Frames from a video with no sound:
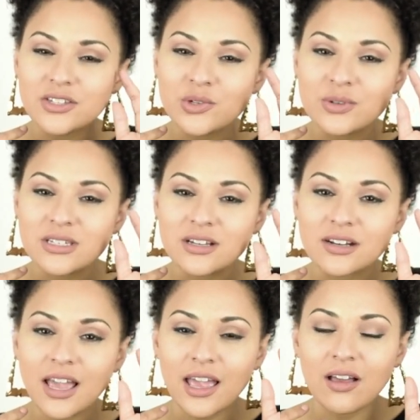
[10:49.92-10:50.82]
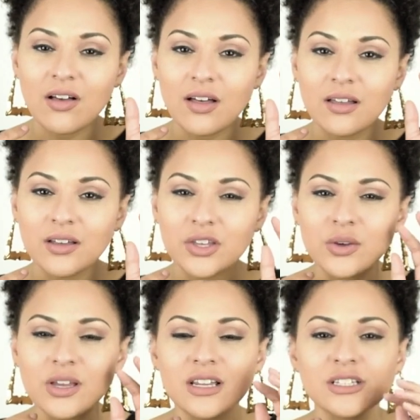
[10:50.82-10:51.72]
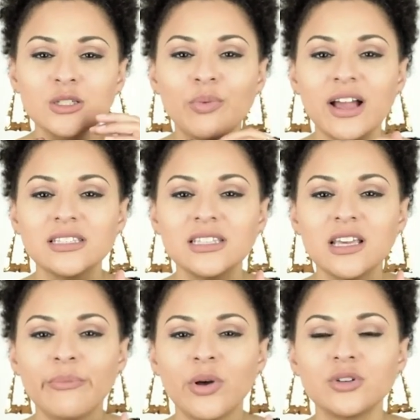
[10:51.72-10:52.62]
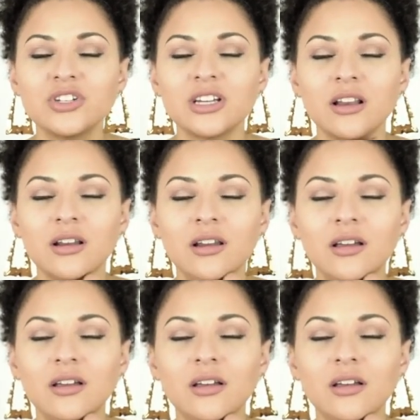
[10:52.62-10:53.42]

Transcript: to a certain angle. You can express the emotion